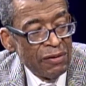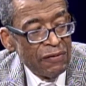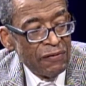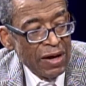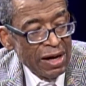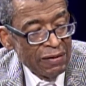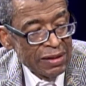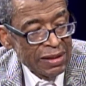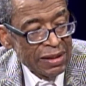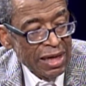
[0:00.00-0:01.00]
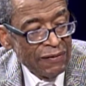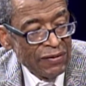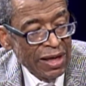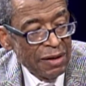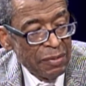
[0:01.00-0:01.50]
viruses that have
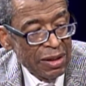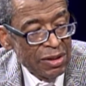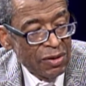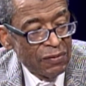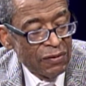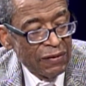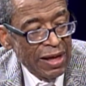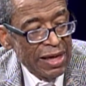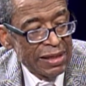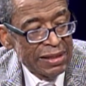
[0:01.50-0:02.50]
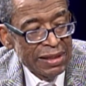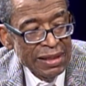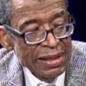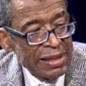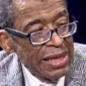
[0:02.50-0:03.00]
taken place over the last
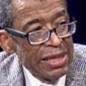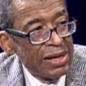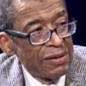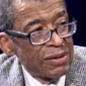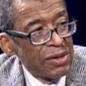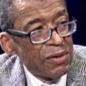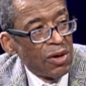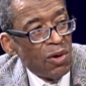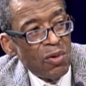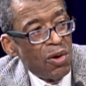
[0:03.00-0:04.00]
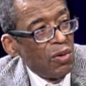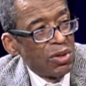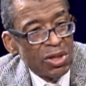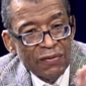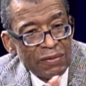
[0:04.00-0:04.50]
10 years, and you get a whole
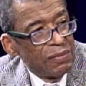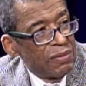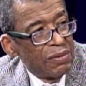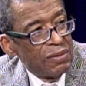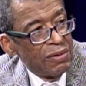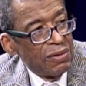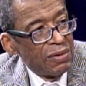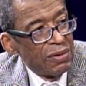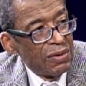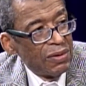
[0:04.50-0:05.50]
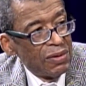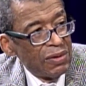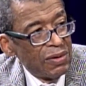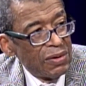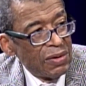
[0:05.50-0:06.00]
host of them.
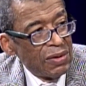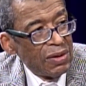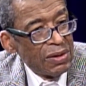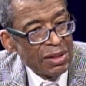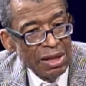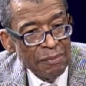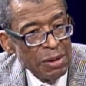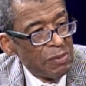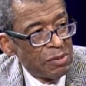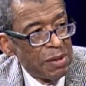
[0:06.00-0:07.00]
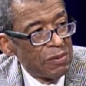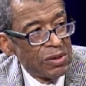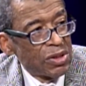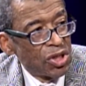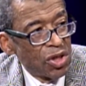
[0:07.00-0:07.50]
Mm-hmm. And see, people's
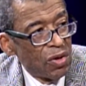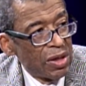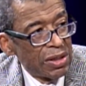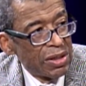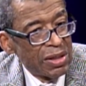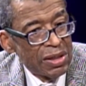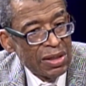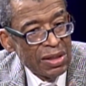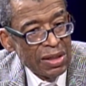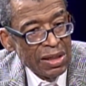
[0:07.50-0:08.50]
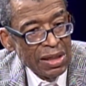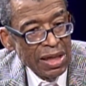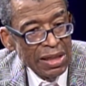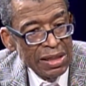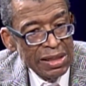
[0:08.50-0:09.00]
memories are short,
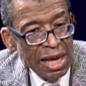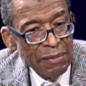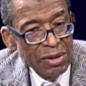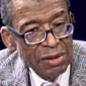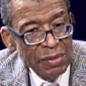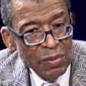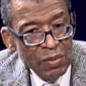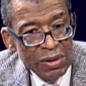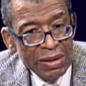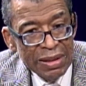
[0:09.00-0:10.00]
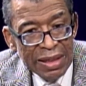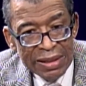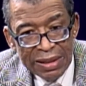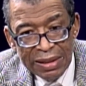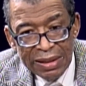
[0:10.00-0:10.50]
and this happens to be one
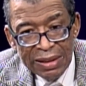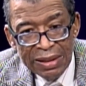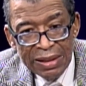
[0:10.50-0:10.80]
that